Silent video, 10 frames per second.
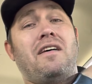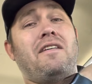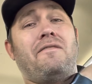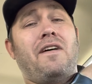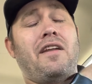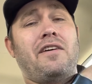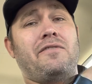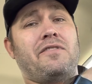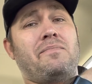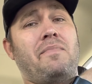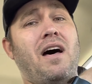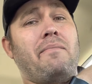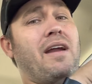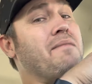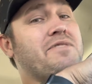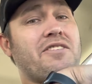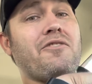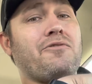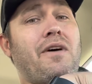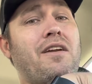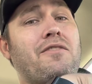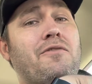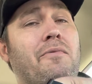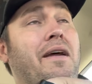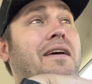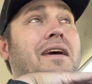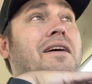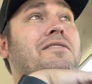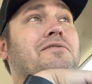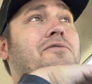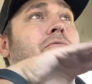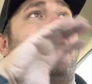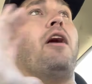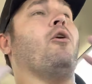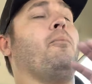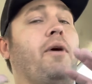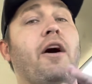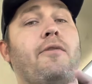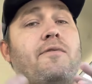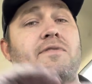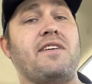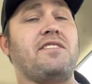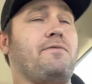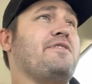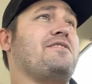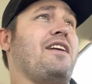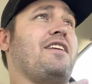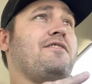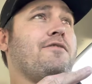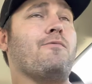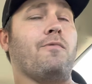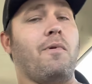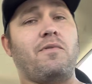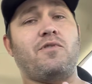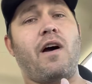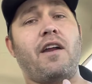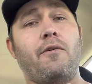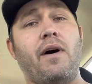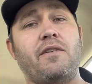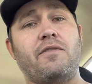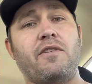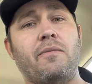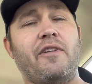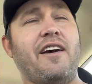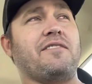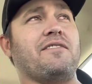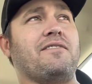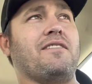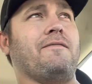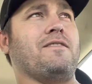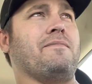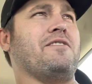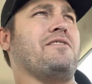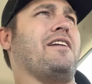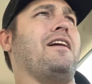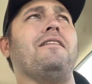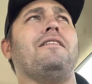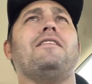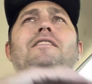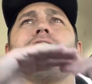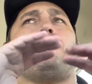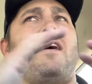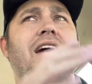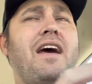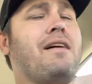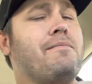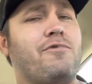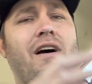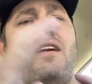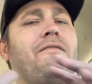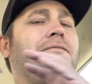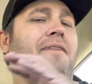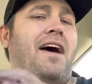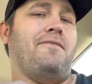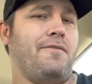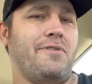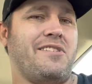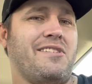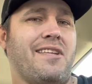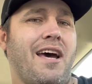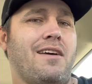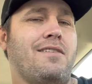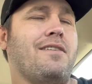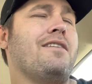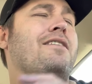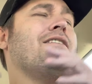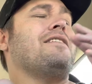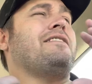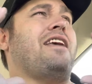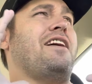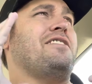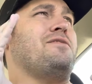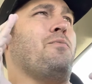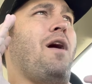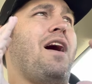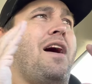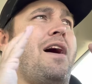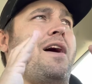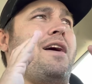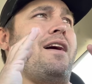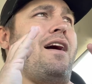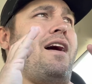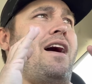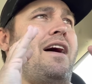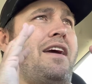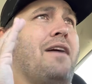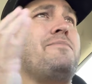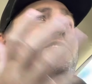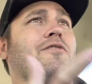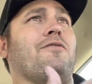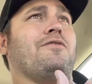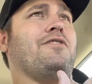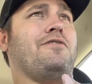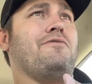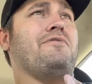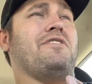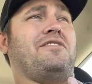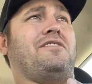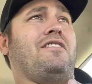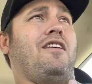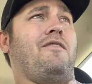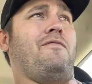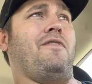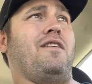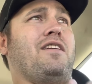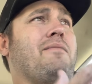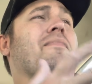in a financial spot, but I'm still trying to do what I can to help others. That's the reason I do try to go out to the Blexit stuff as much as I can. That's why I am trying to fight for the state. That's why I am starting to do this stuff and get